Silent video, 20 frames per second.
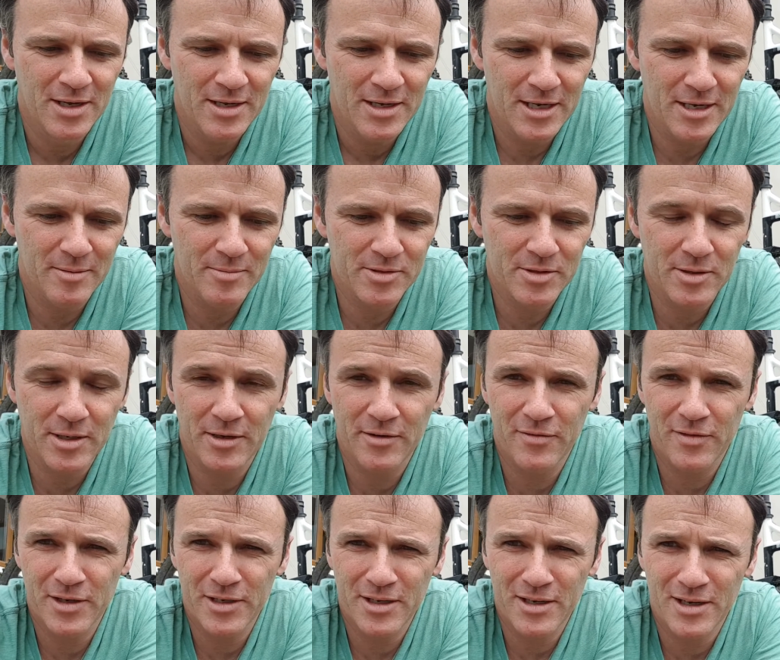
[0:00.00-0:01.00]
It's kind of
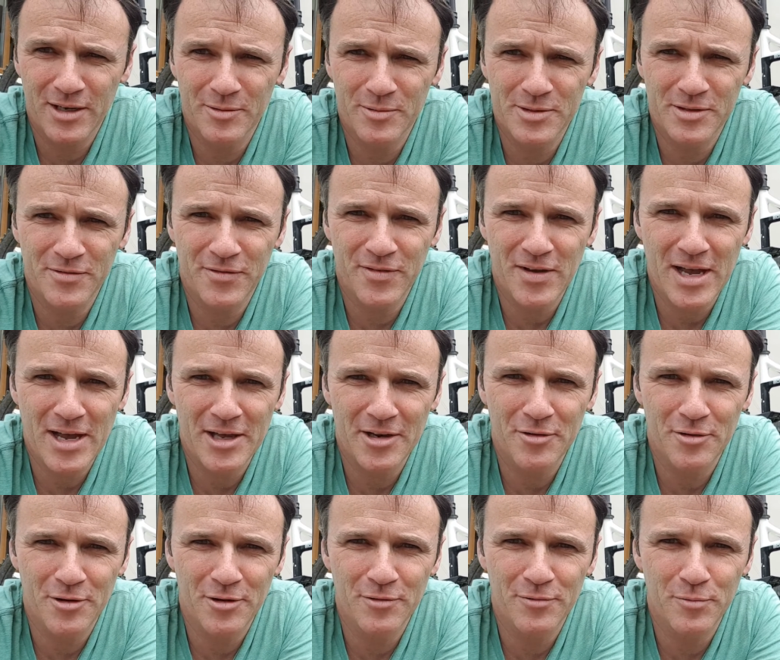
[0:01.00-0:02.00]
like I was a fan
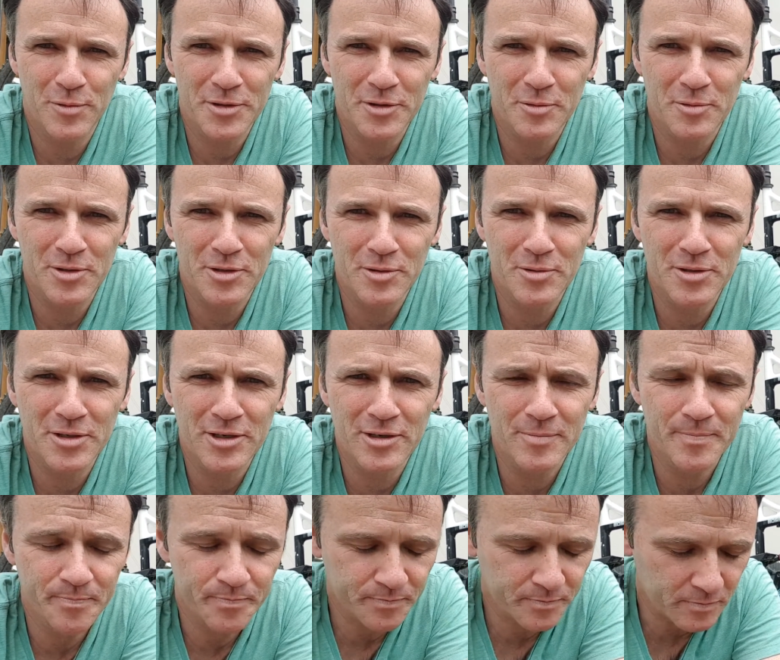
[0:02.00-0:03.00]
of what they were doing there,
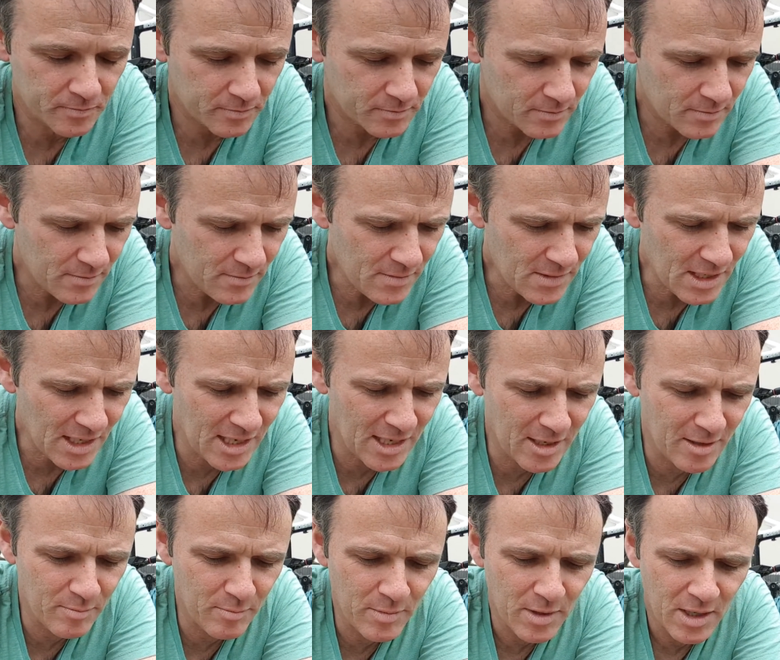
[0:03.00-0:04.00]

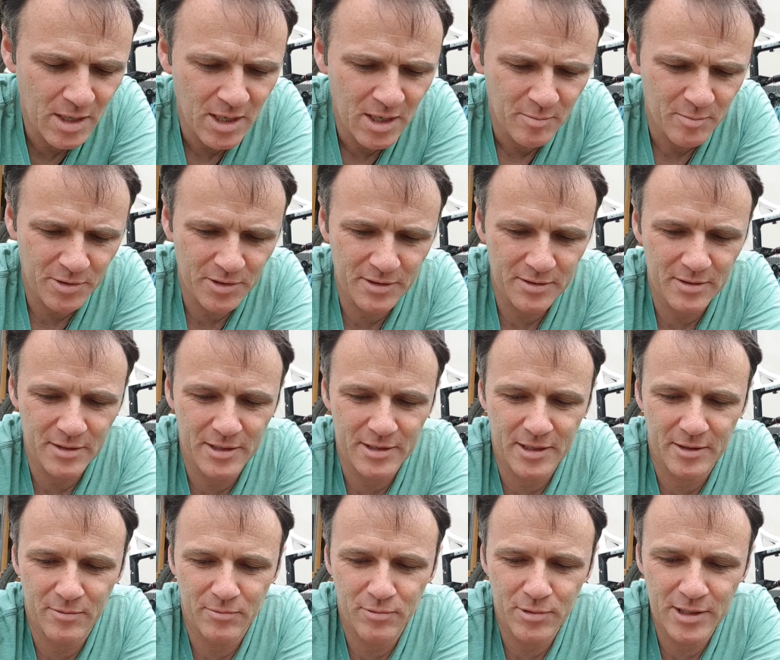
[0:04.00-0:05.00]
but like
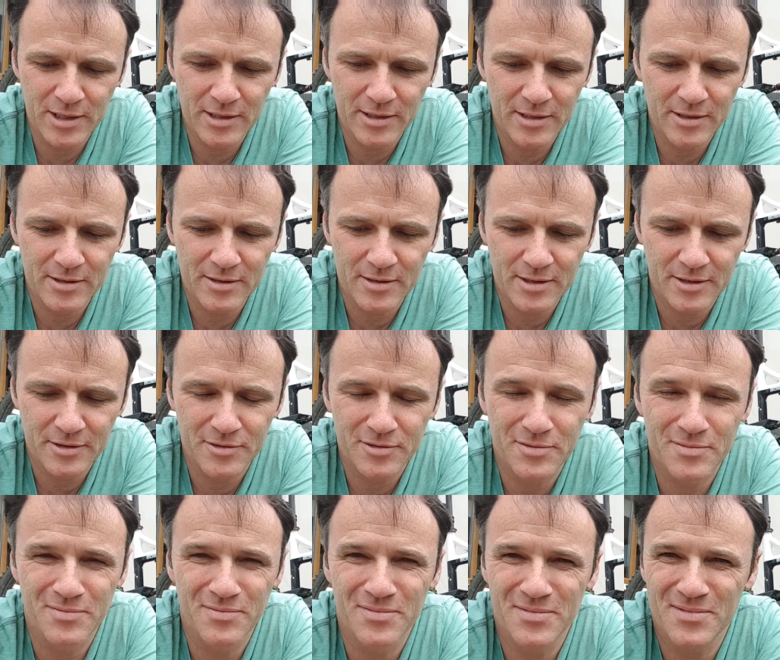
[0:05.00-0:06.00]
I really kind of,
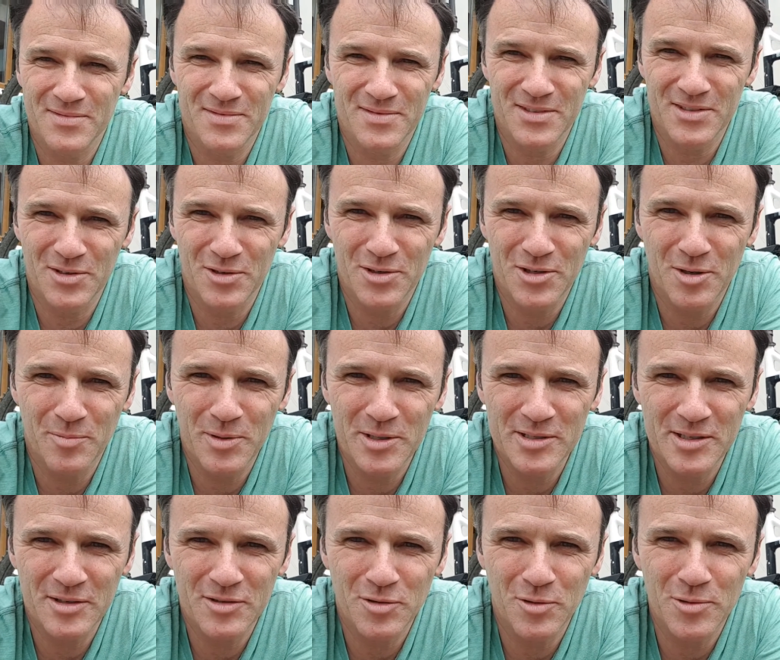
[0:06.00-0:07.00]
you know, companies
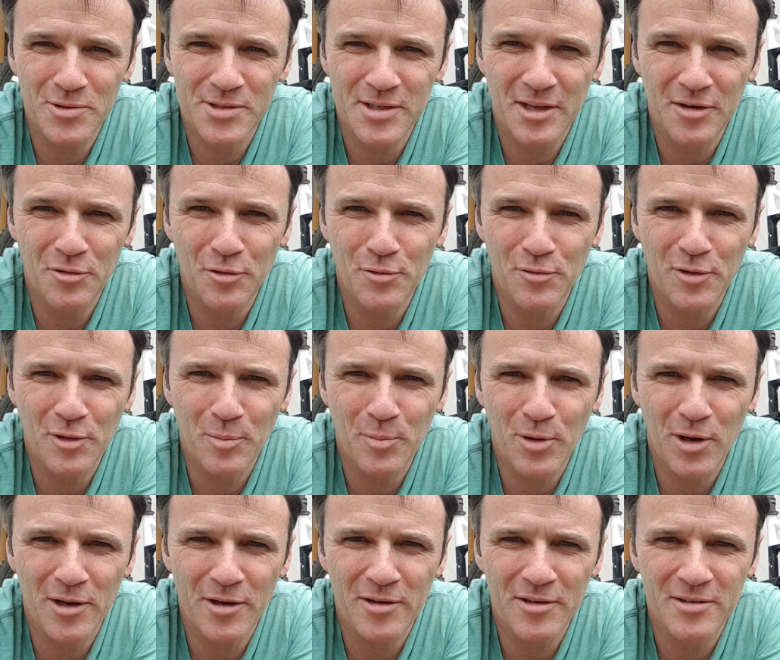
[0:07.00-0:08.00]
that don't stand over their
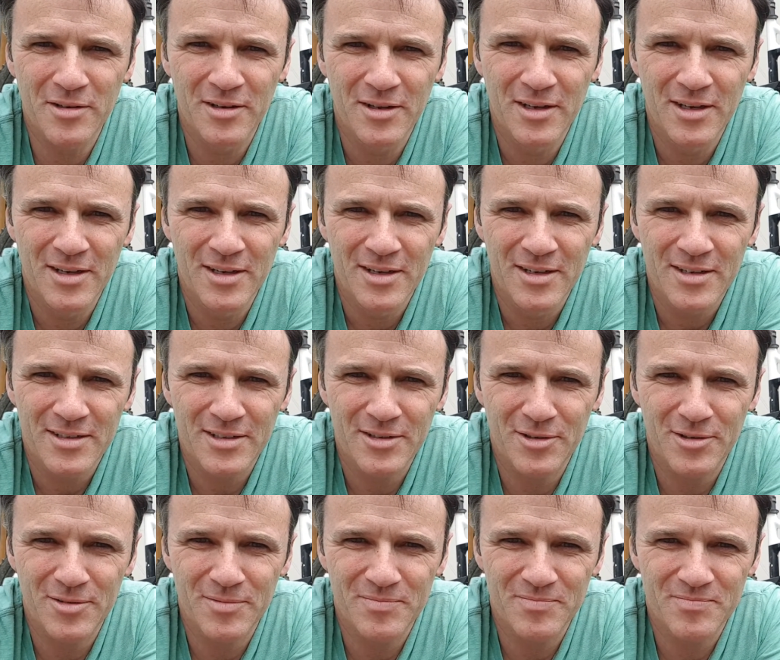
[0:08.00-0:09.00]
product, you
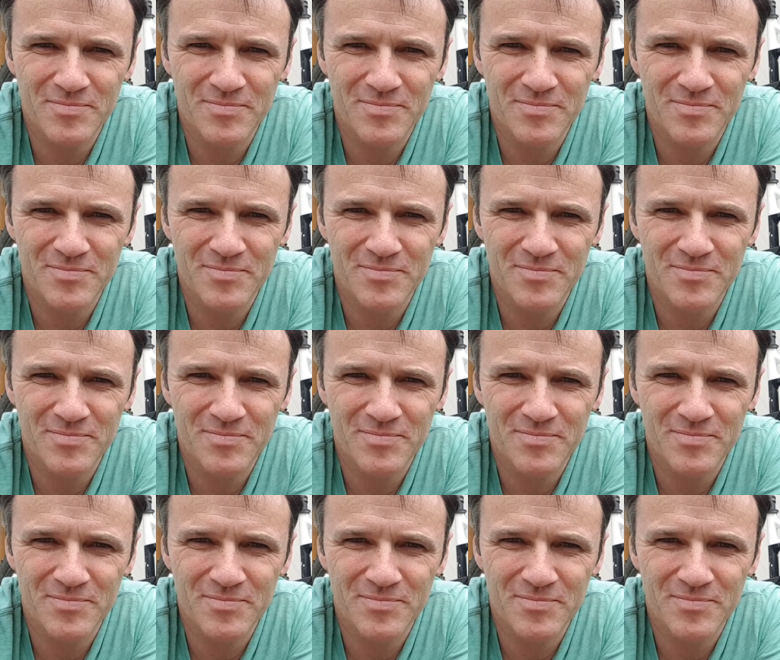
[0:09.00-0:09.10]
know,